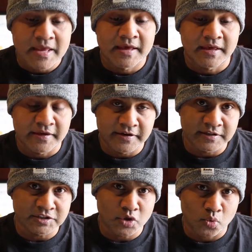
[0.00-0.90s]

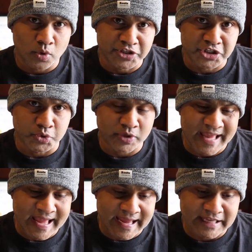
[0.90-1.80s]
Here's what you
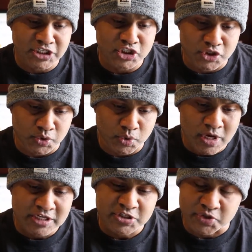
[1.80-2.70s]
can do
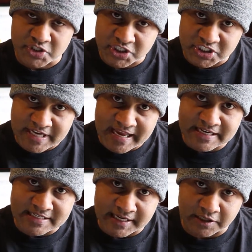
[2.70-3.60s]
to
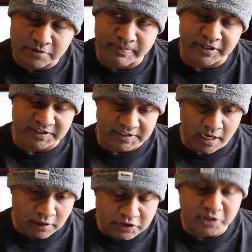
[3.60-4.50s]
stand out, because
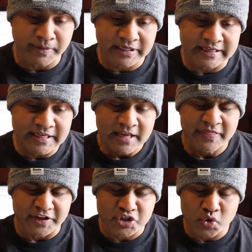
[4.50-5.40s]
ultimately
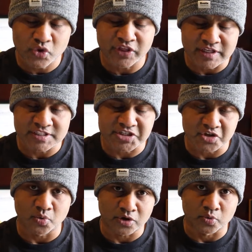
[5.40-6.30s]
the two things that
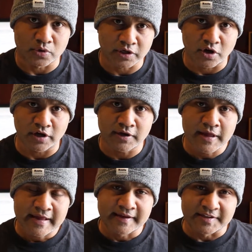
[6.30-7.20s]
you want to work on
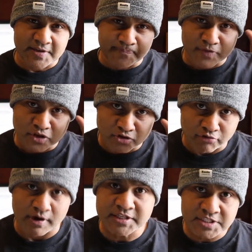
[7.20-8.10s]
is
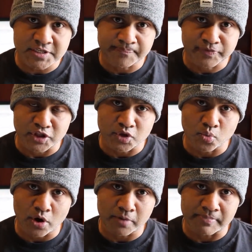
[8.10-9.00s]
trust. You
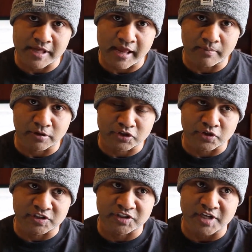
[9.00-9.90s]
want to be able
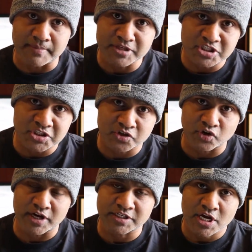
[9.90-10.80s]
to
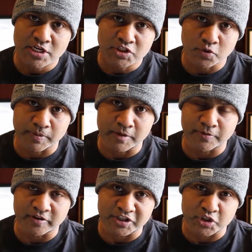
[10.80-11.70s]
demonstrate to
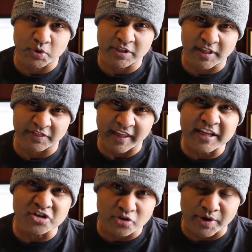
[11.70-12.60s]
people that they
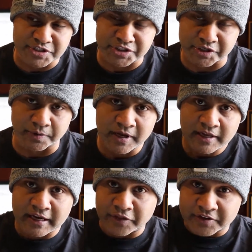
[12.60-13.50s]
can trust you.
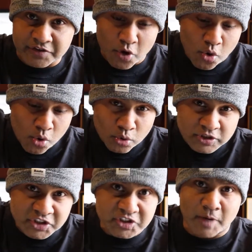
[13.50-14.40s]
Now there's a whole
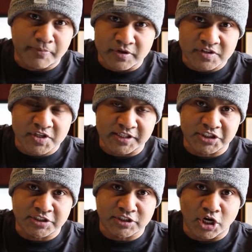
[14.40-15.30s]
separate
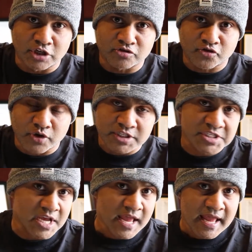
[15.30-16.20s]
section on
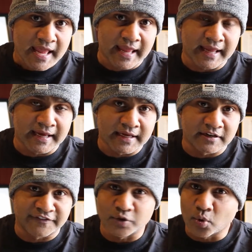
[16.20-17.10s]
trust, and
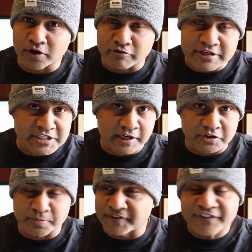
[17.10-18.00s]
if you want to reach out
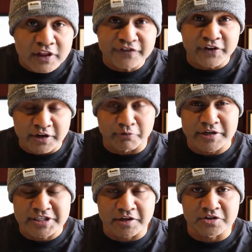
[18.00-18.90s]
to me, feel free to
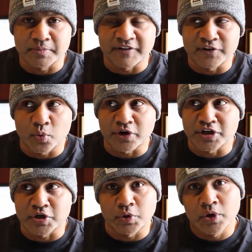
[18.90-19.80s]
reach out to me if you want
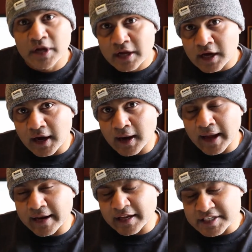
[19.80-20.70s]
to know
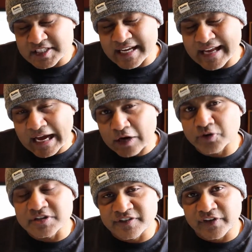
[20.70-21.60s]
and understand how
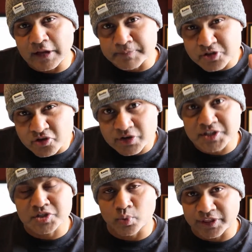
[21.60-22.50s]
to develop
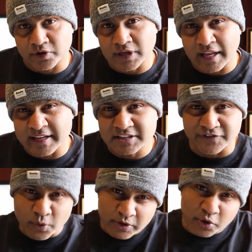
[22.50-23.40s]
trust with your clients,
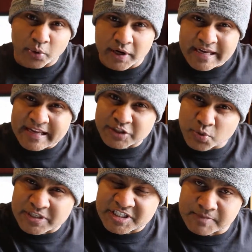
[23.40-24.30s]
if you want to go
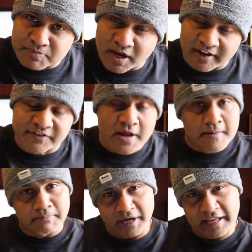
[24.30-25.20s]
do a deep dive.
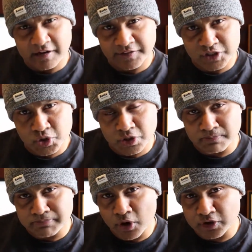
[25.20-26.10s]
But here are the two
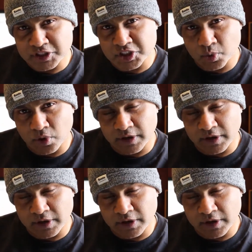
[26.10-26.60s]
components you want